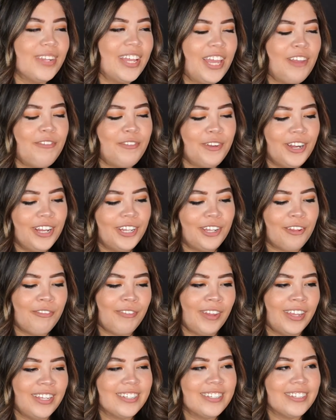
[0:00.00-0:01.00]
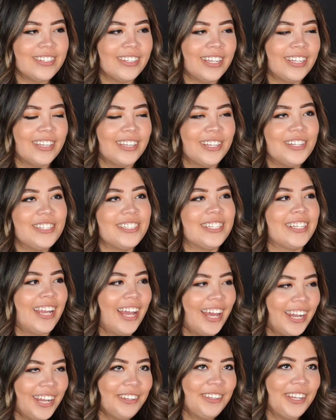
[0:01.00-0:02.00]
if you're on the fence, there is a
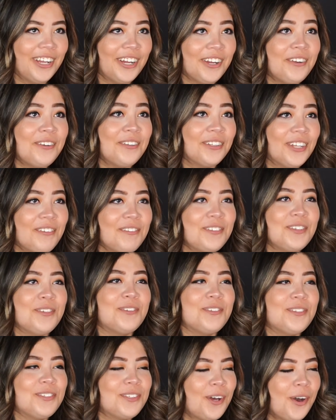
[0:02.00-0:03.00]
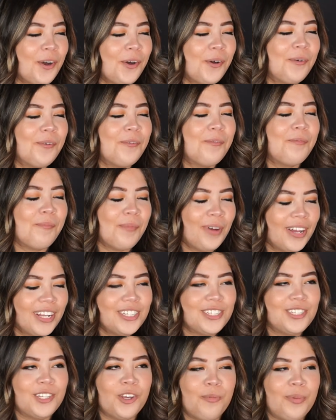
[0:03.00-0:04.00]
God out there who loves you so
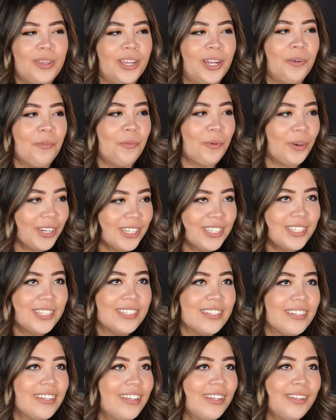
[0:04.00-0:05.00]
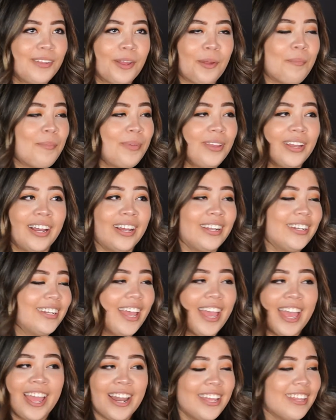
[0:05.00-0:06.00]
much, so beyond words, beyond
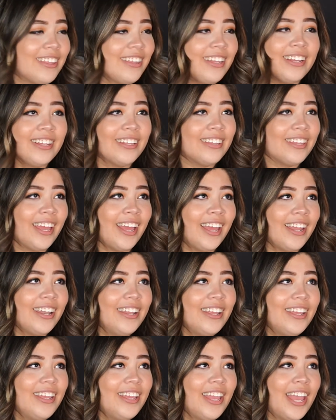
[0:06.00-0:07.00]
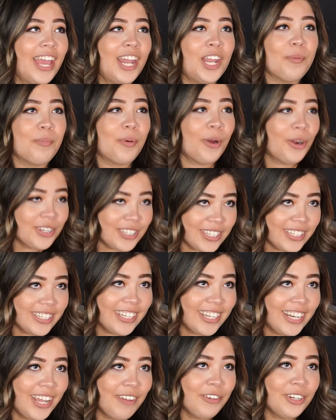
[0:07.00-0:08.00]
anything that any person
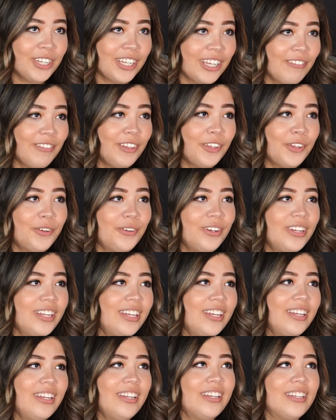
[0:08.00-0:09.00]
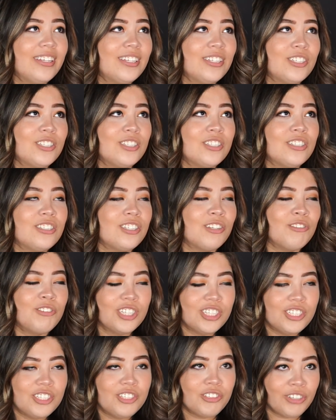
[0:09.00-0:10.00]
can ever give you. So
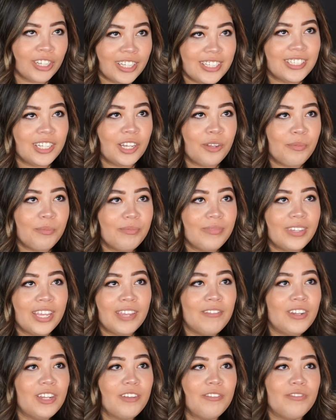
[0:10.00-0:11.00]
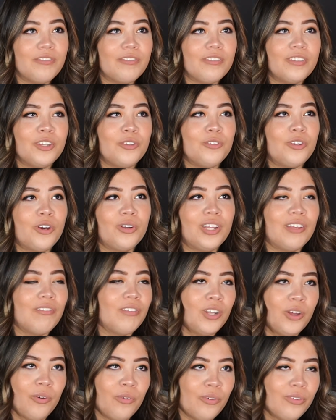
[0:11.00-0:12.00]
just trust him. Even if you don't
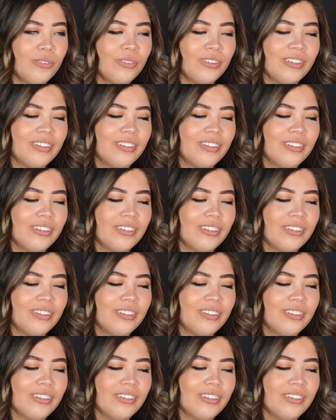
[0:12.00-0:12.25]
even know